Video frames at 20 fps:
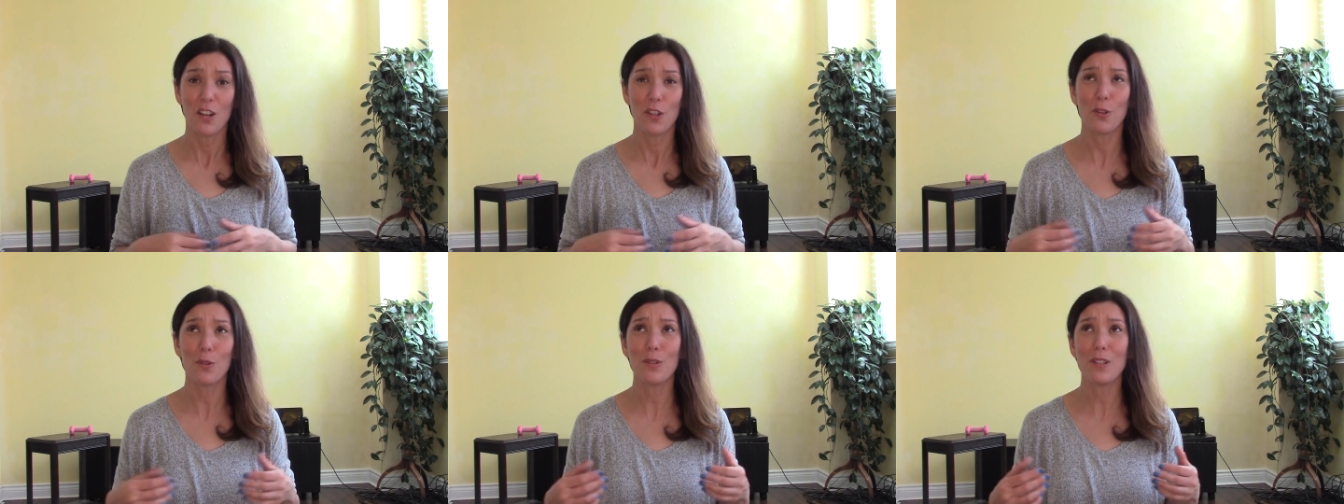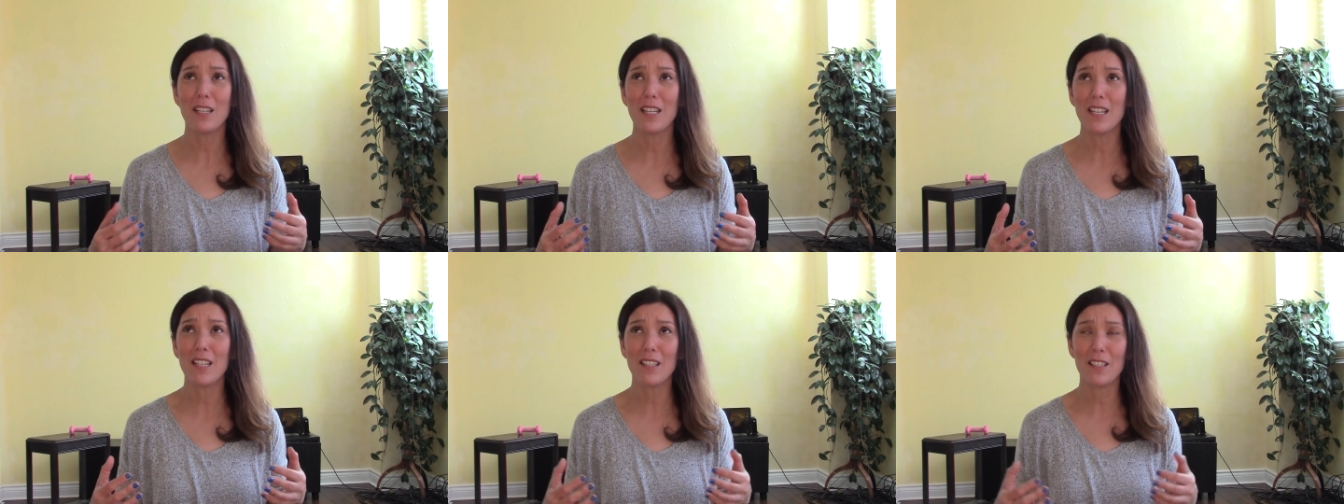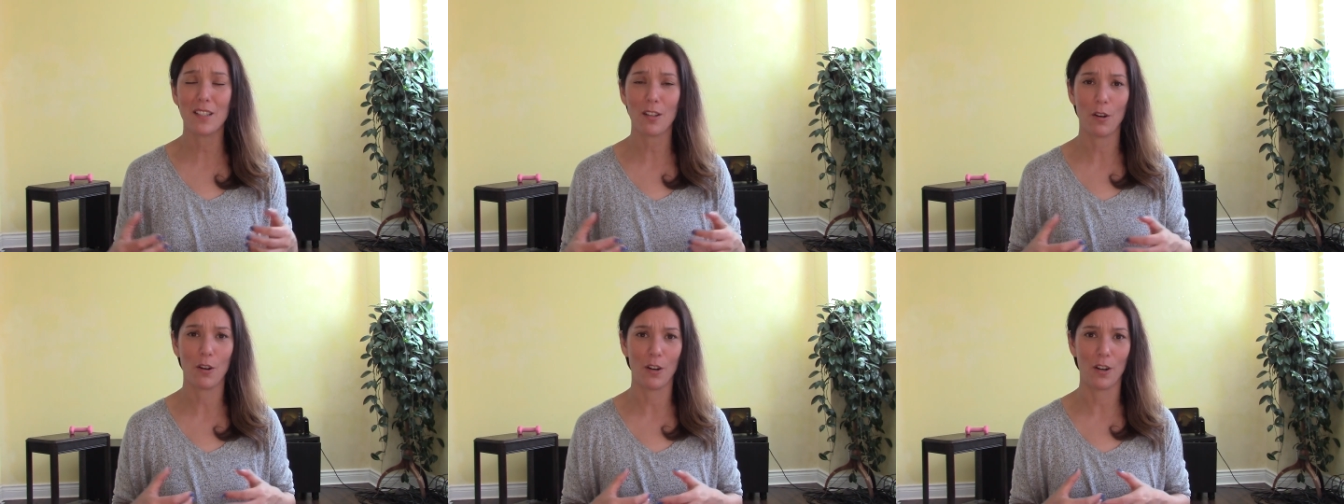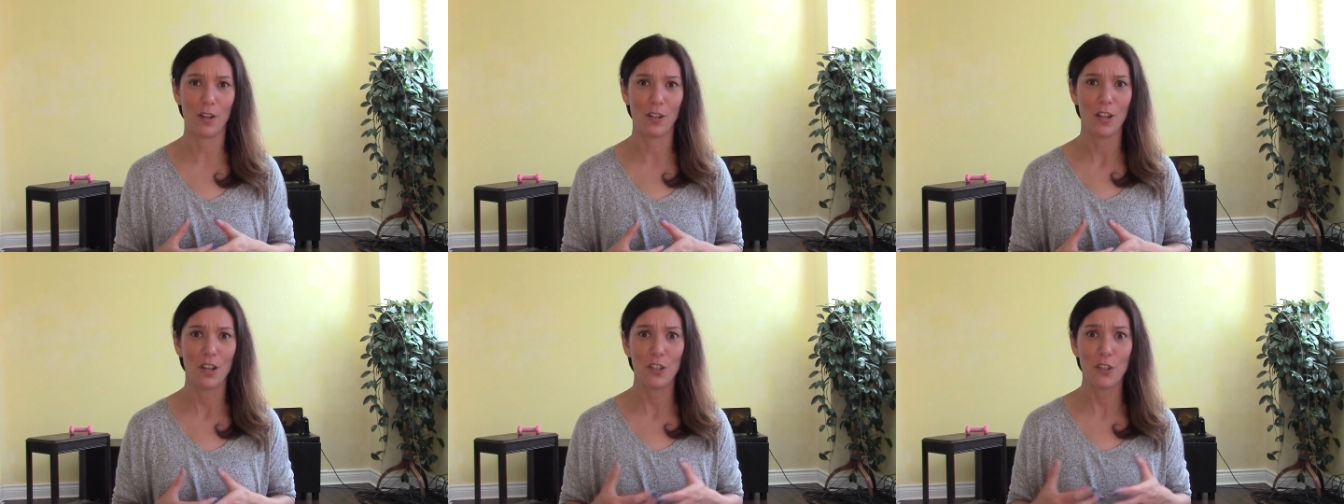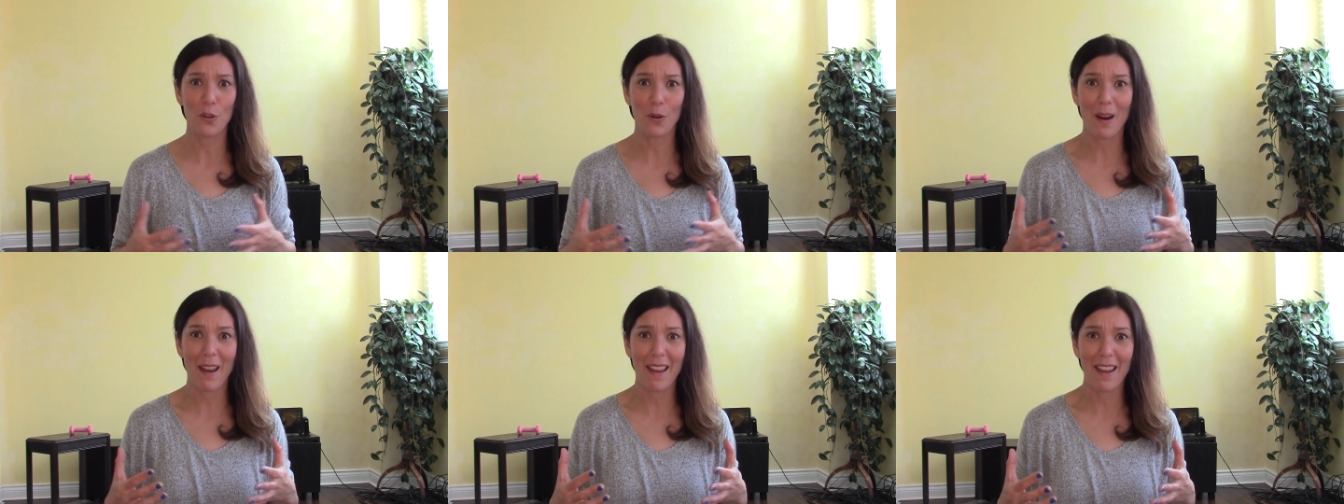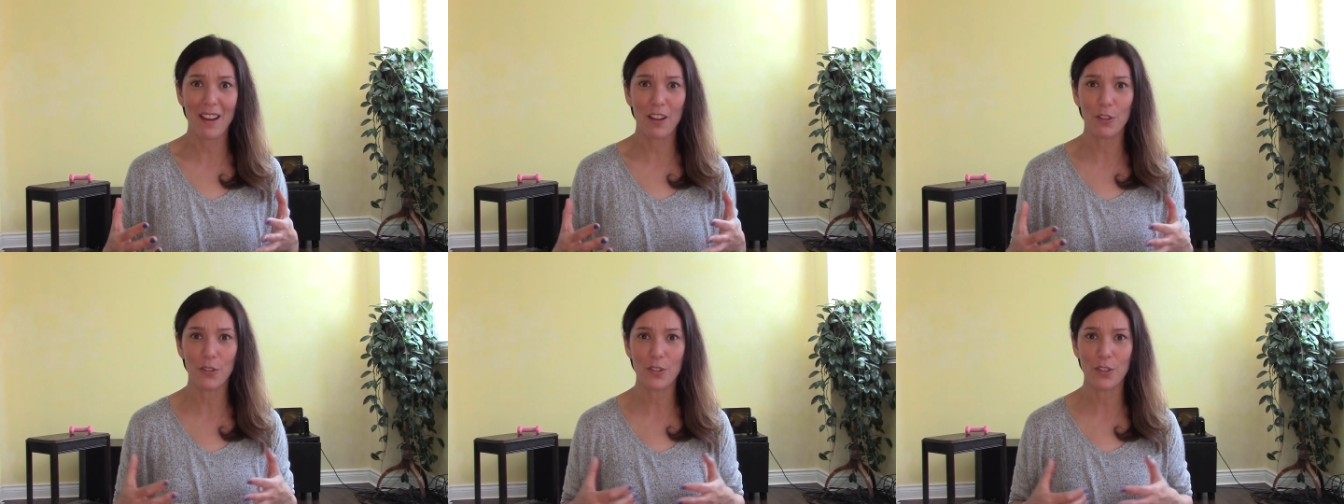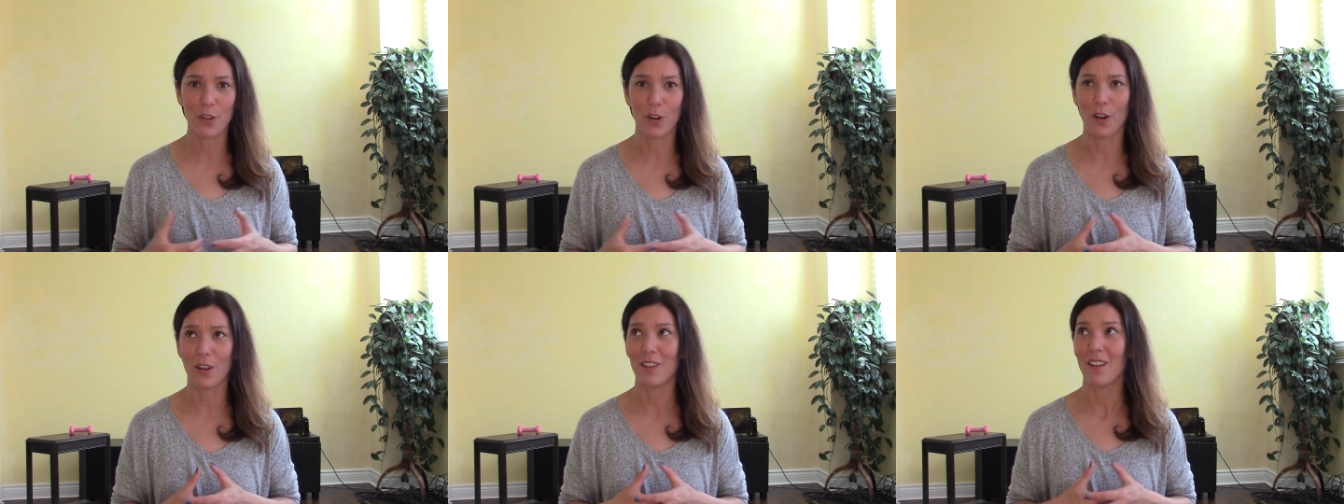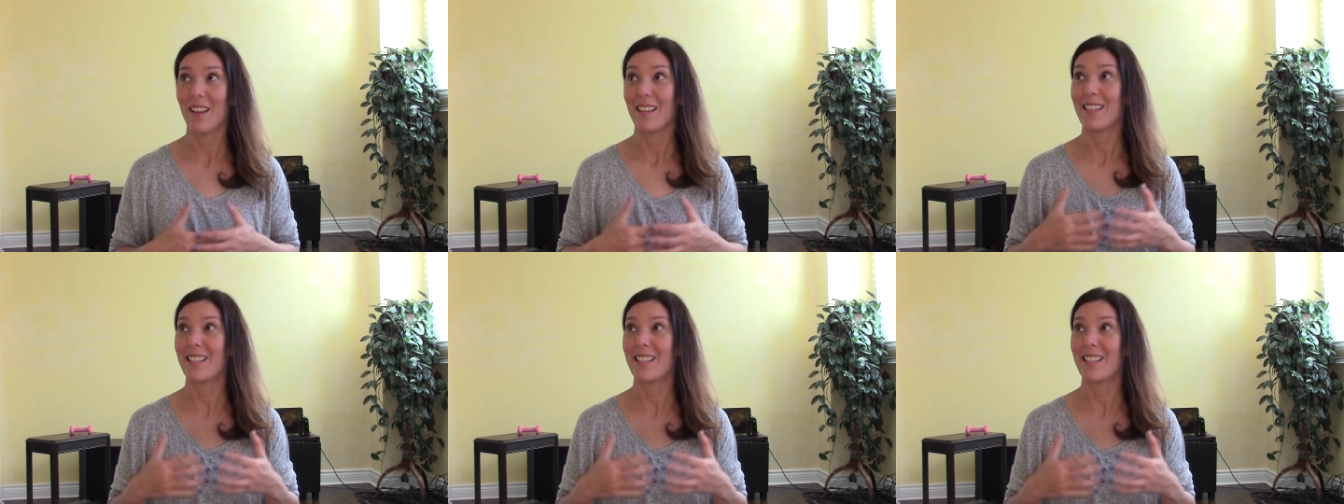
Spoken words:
Your knees hurt, your ankles hurt.